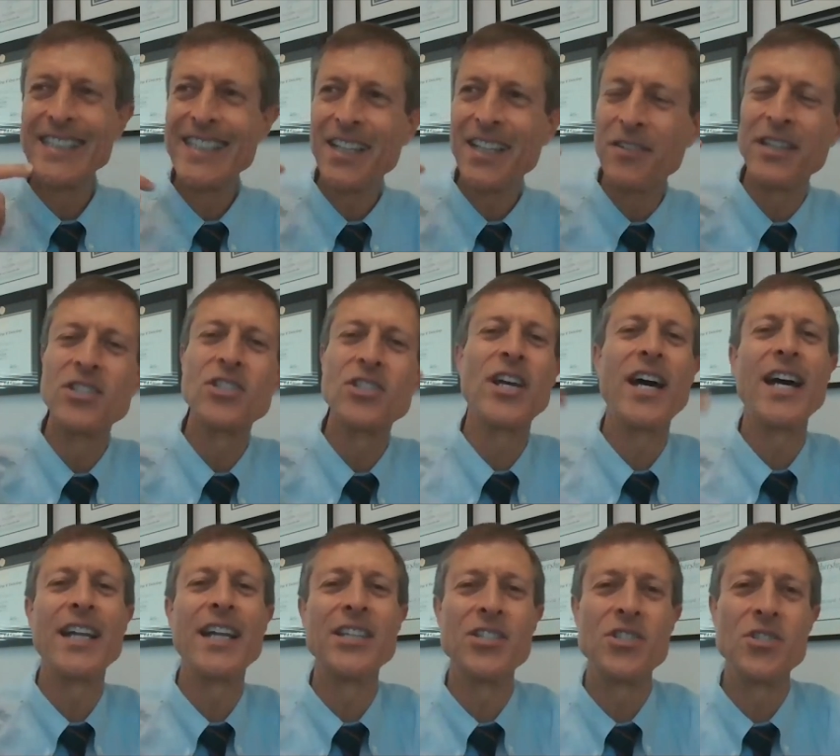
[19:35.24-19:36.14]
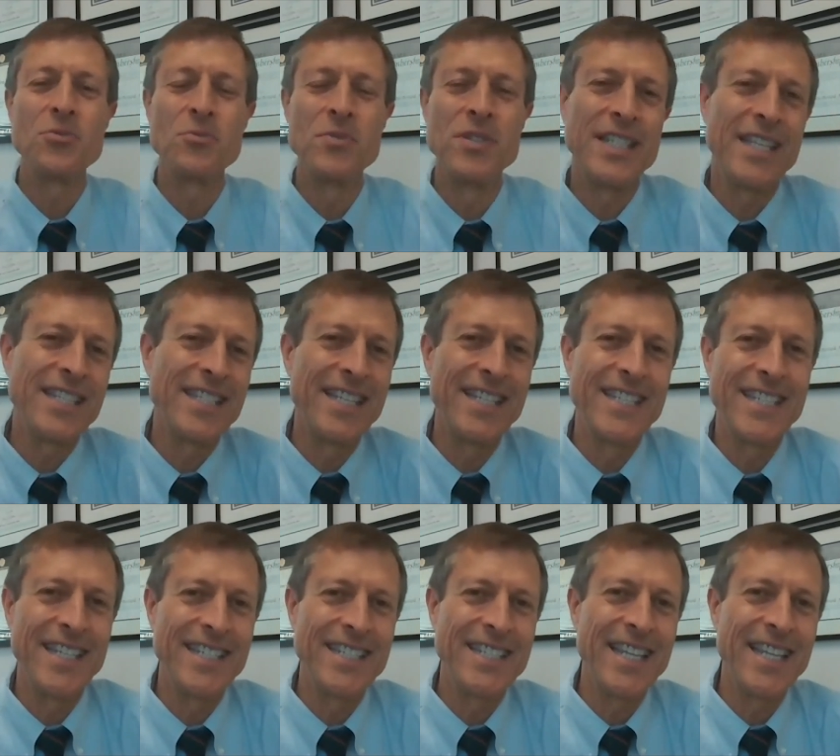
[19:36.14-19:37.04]
of like childish
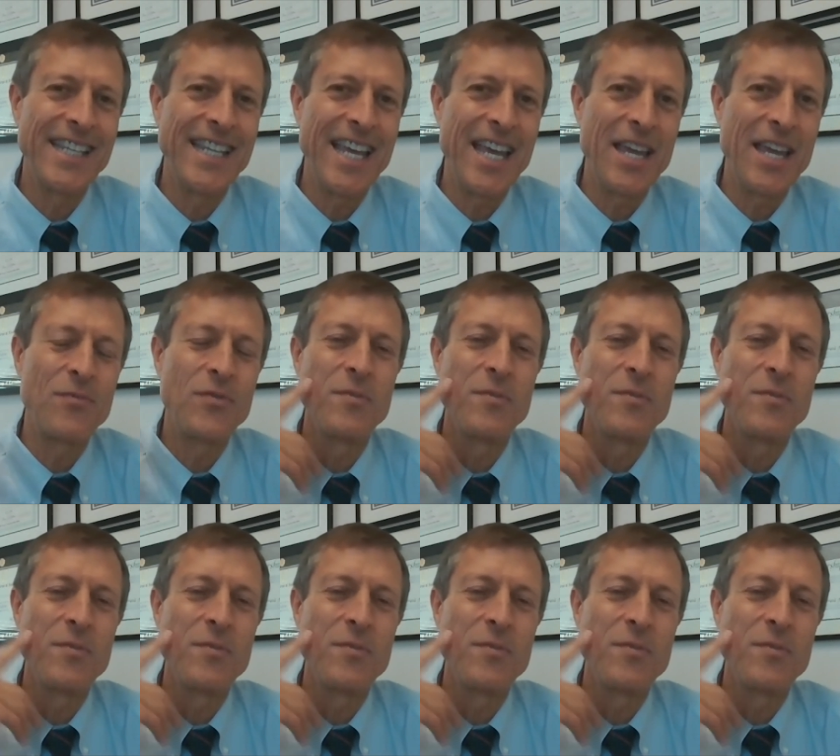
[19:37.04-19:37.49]
resistances that came